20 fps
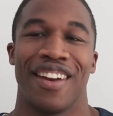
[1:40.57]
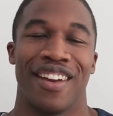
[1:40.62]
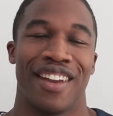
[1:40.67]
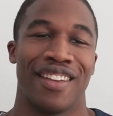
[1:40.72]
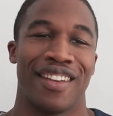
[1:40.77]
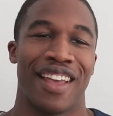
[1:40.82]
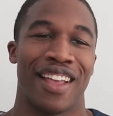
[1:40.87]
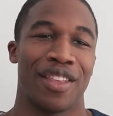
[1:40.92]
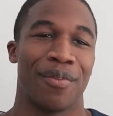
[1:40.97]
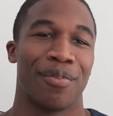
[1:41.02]

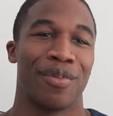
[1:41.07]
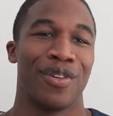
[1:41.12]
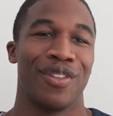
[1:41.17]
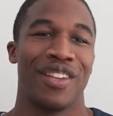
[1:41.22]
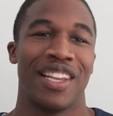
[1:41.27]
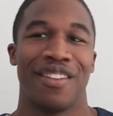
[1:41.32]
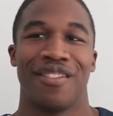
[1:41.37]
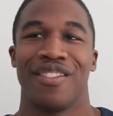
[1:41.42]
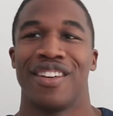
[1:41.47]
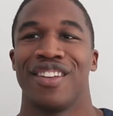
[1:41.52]
And at the pro
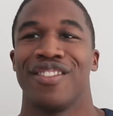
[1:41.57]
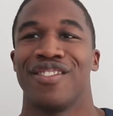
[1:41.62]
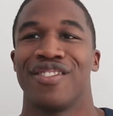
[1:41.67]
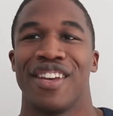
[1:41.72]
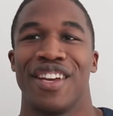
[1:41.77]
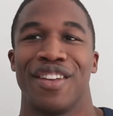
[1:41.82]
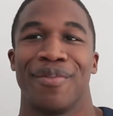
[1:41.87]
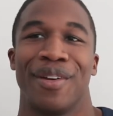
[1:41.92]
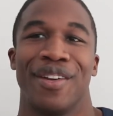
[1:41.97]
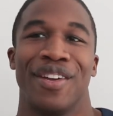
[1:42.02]
level, I'll
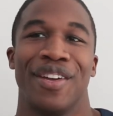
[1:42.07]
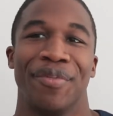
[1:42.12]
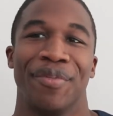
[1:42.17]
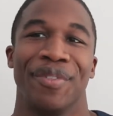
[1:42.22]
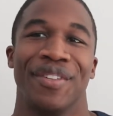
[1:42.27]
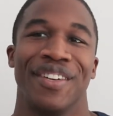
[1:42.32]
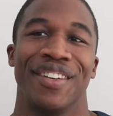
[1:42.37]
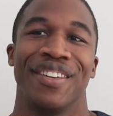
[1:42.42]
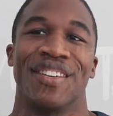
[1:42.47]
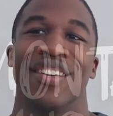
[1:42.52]
change my
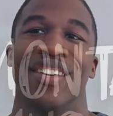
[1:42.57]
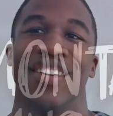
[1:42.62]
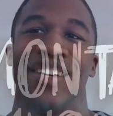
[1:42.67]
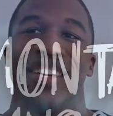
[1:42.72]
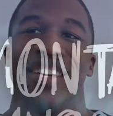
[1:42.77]
number. And